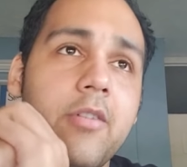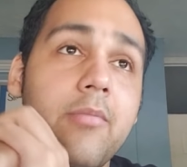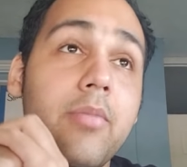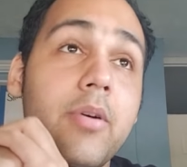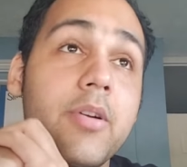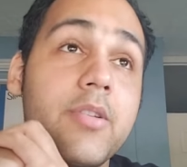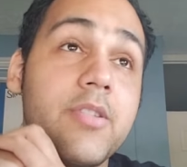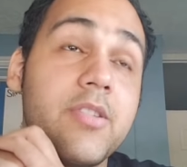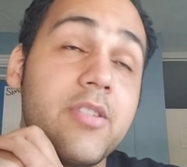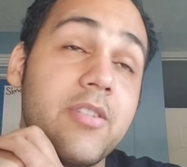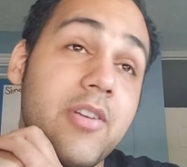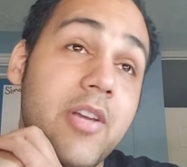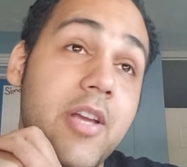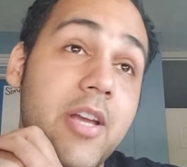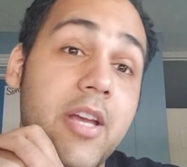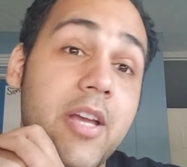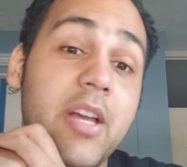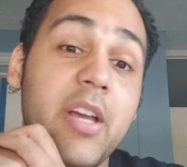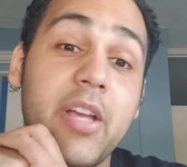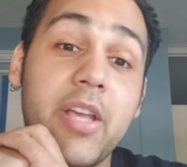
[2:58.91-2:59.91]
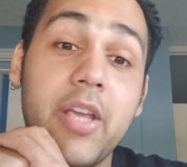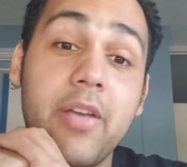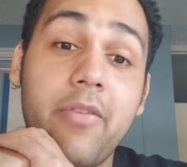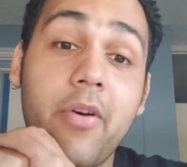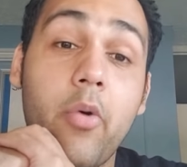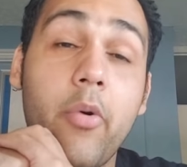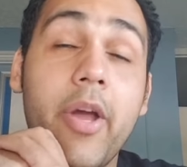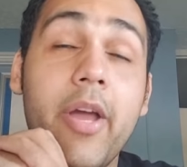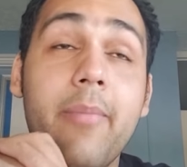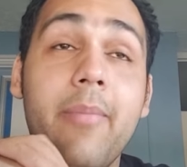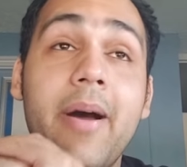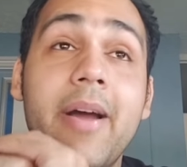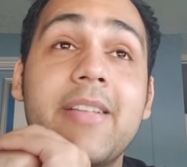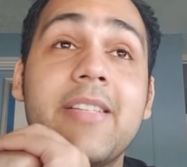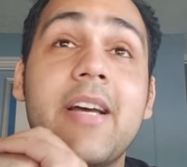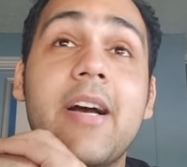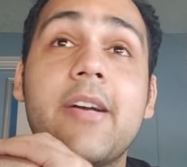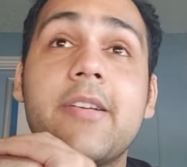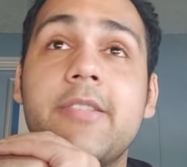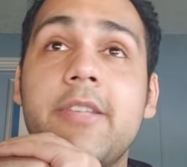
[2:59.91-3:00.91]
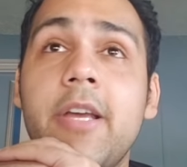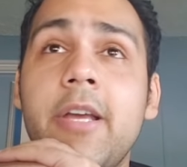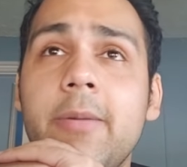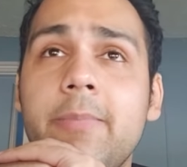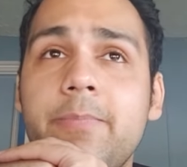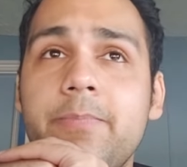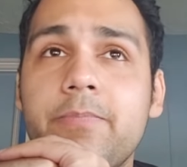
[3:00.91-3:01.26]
but give away by Taxi.